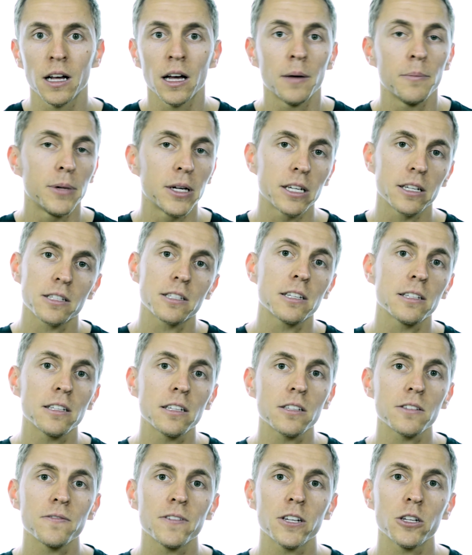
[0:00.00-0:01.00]
Because in
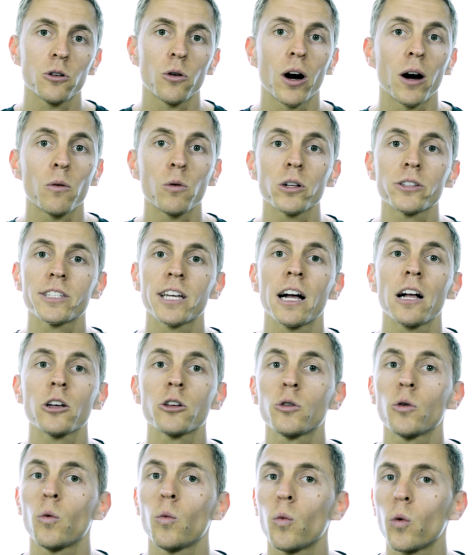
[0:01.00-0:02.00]
this video, I will tell
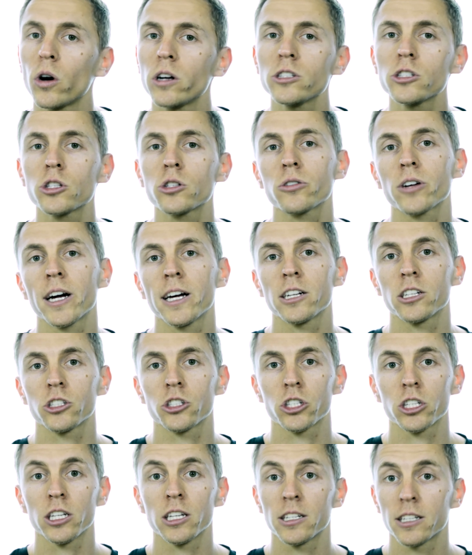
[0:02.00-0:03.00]
you one
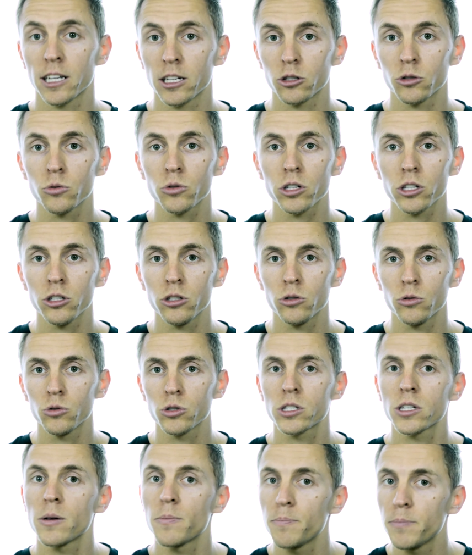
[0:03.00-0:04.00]
strategy that you can use
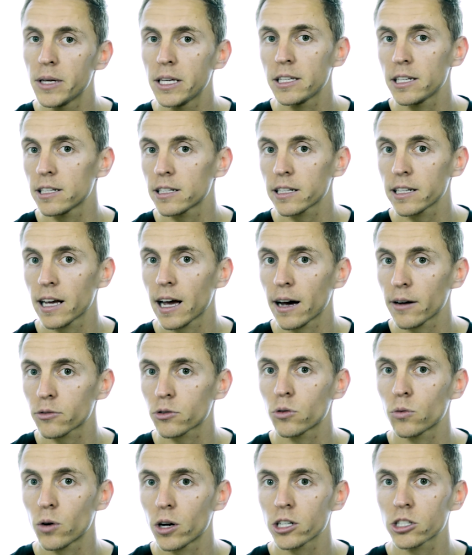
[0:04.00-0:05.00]
immediately after
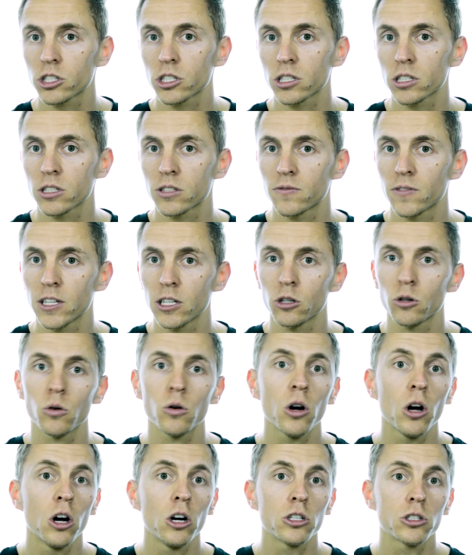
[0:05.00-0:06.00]
watching this video
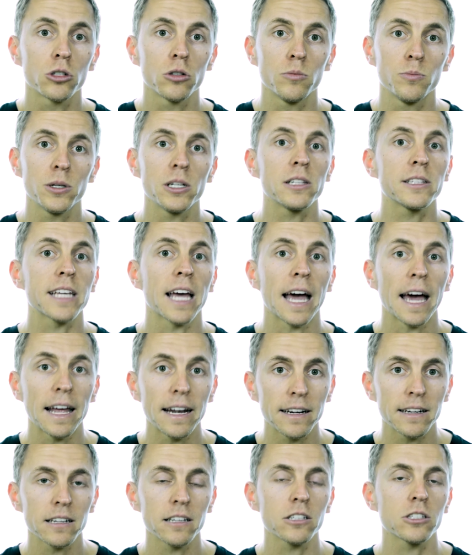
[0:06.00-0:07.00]
to build
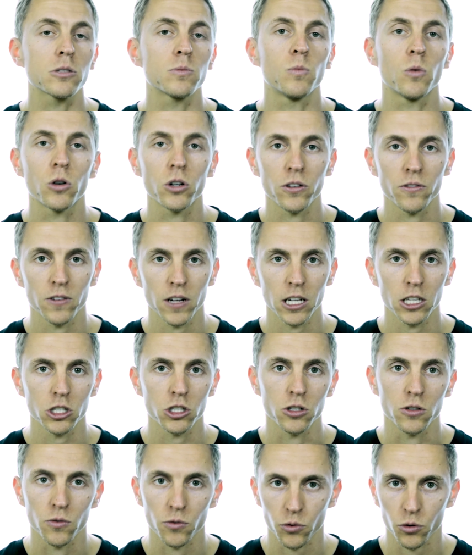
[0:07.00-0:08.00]
endless
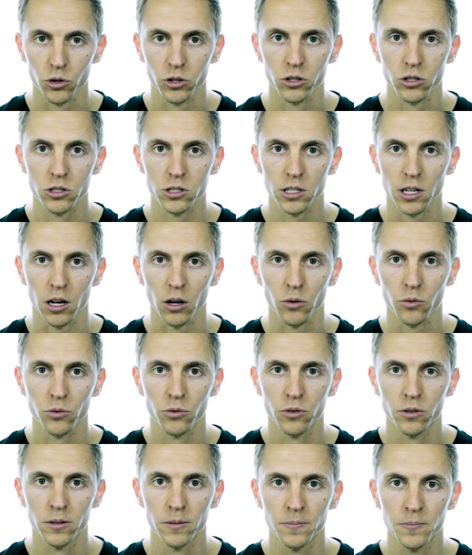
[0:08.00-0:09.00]
motivation for yourself.
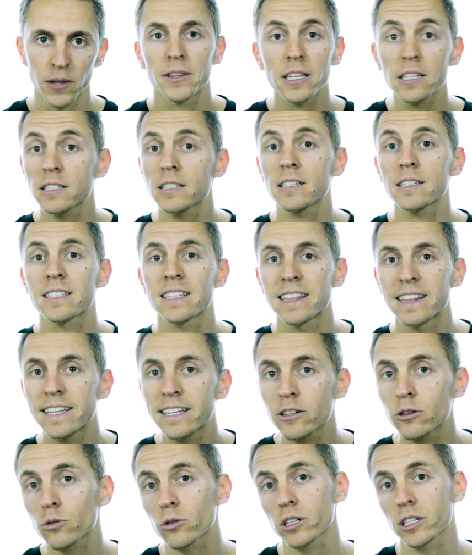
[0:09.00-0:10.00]
This is
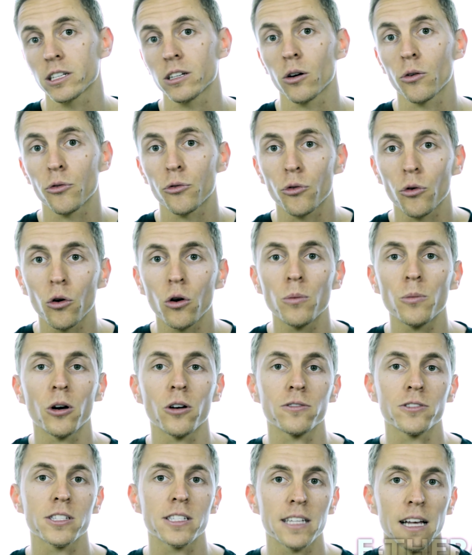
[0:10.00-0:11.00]
literally a form
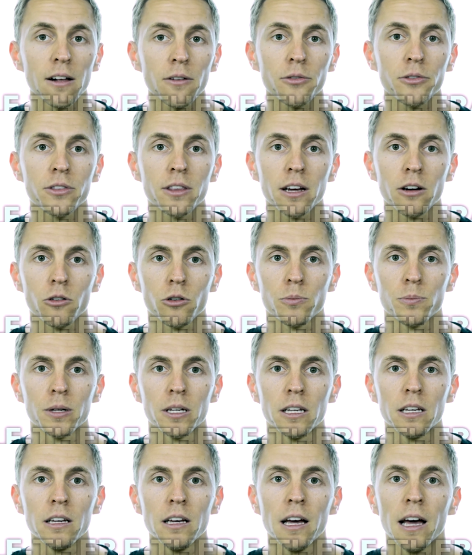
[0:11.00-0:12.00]
of
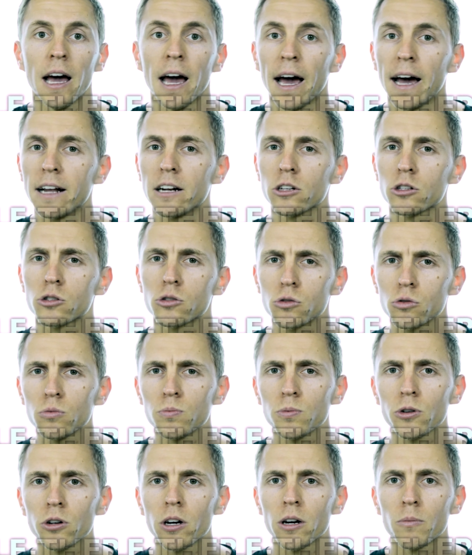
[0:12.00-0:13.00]
self-therapy and a
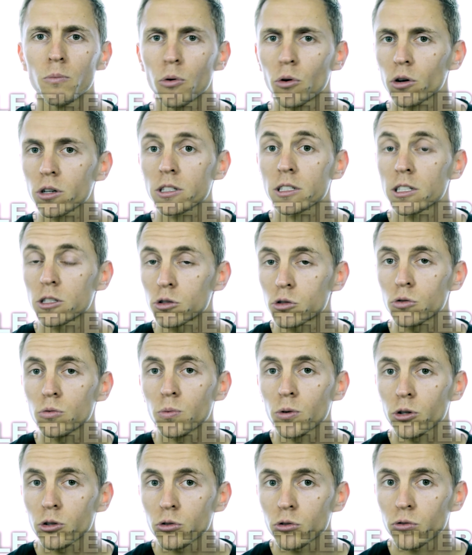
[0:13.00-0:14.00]
super important and super
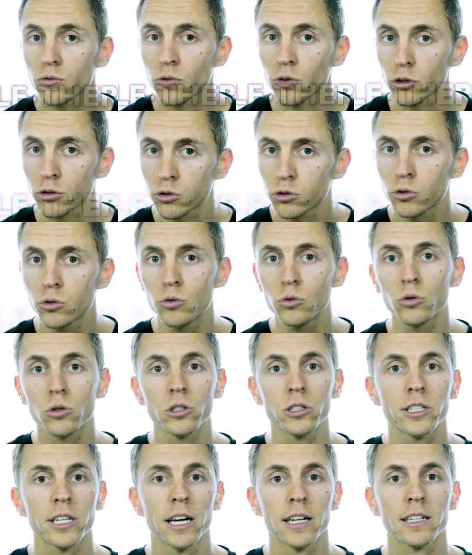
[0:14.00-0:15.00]
useful tool
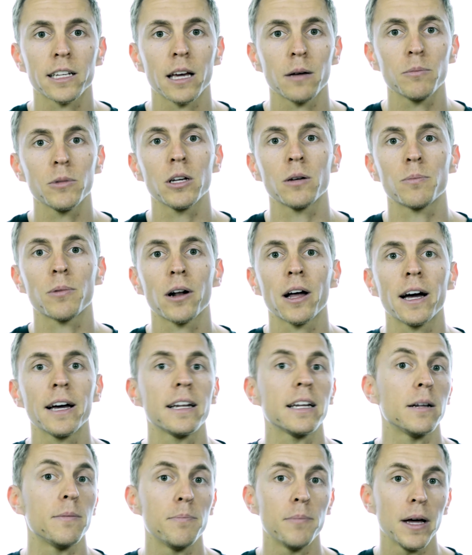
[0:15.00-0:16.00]
that can be applied
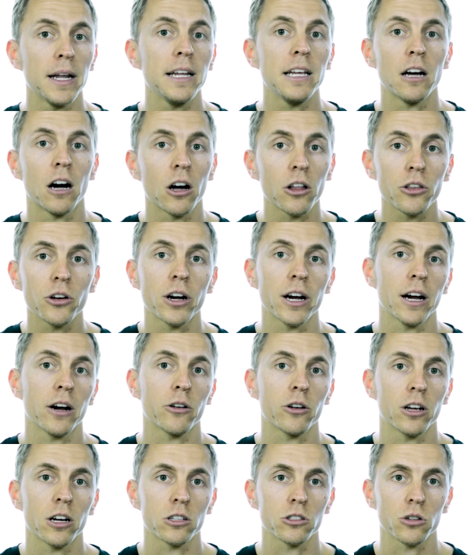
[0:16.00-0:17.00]
in many other
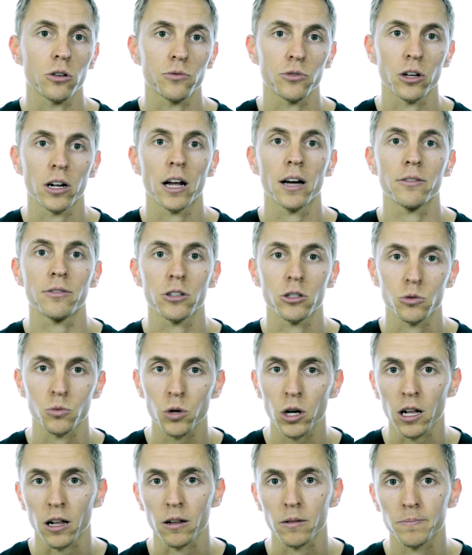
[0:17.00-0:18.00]
areas of your life as
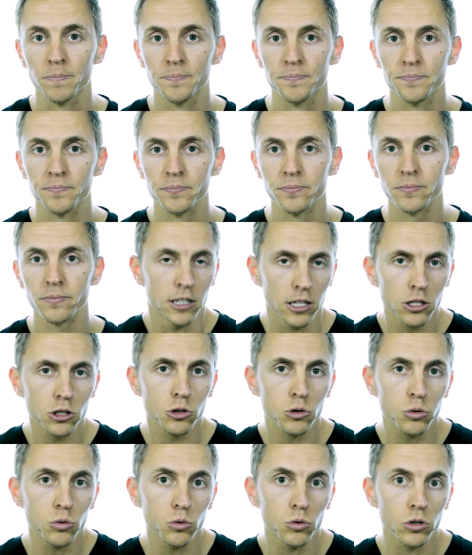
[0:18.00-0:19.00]
well. This
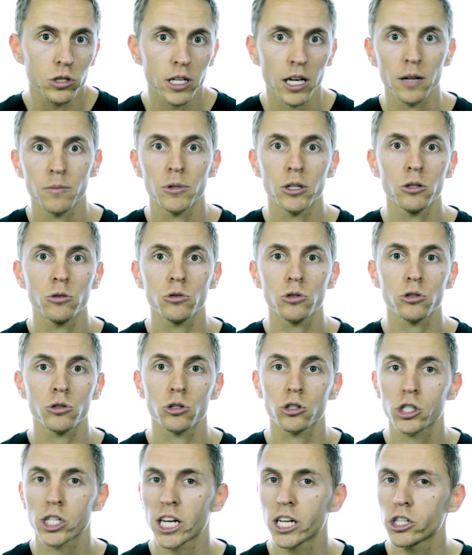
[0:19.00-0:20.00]
tool can be used to
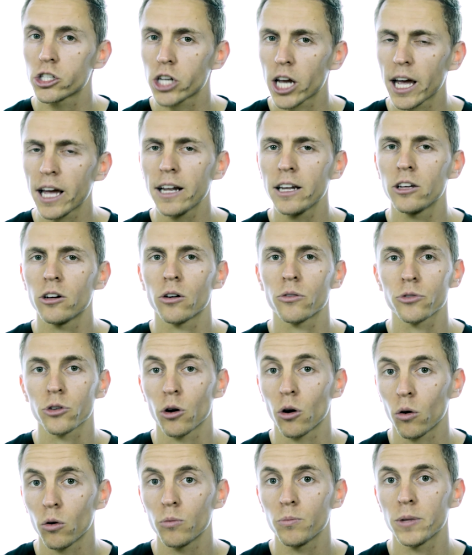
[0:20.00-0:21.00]
change any of your
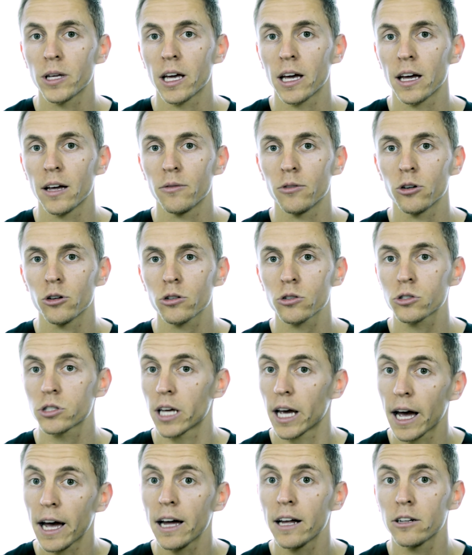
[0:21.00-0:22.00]
own behaviors,
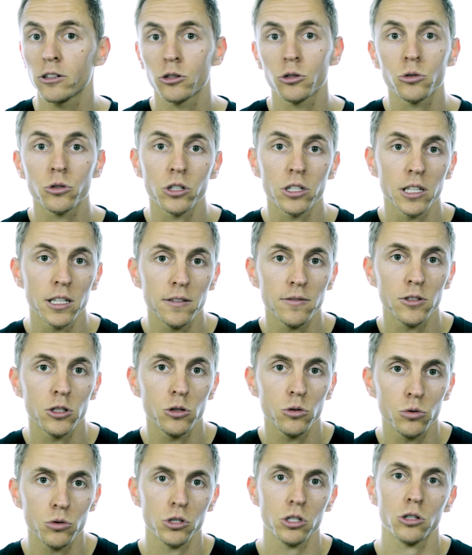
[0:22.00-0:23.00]
and you can even
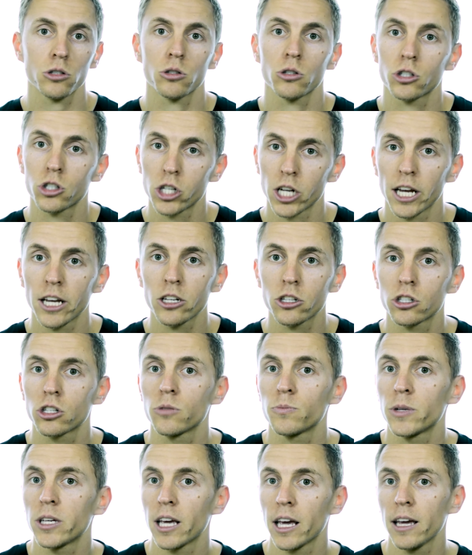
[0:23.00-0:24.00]
use it to change the
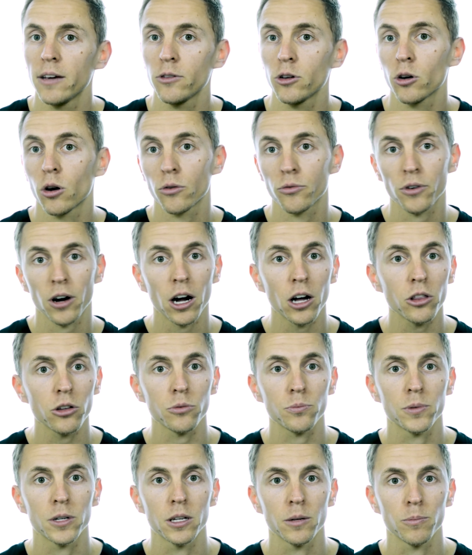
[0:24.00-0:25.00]
behavior of other
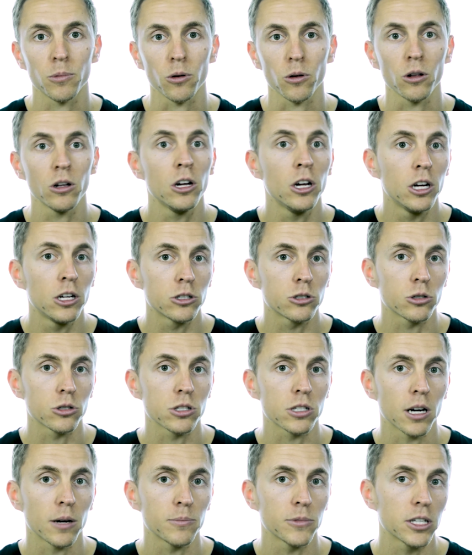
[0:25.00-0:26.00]
people to
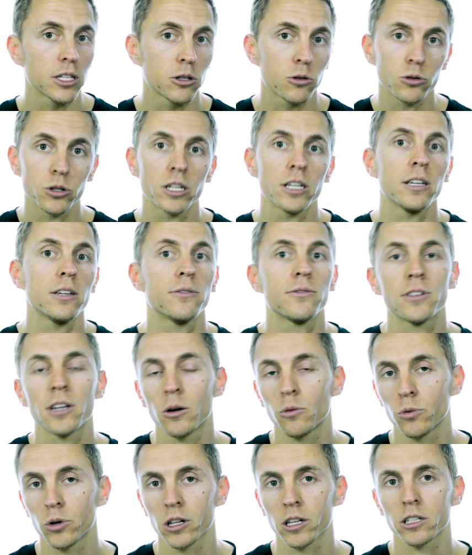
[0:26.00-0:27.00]
some degree if they're
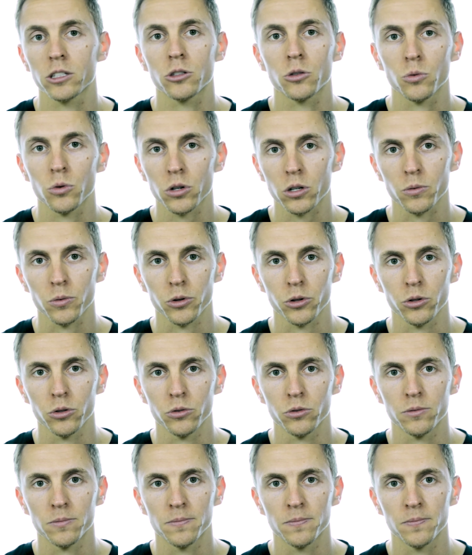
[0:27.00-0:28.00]
willing to work with you.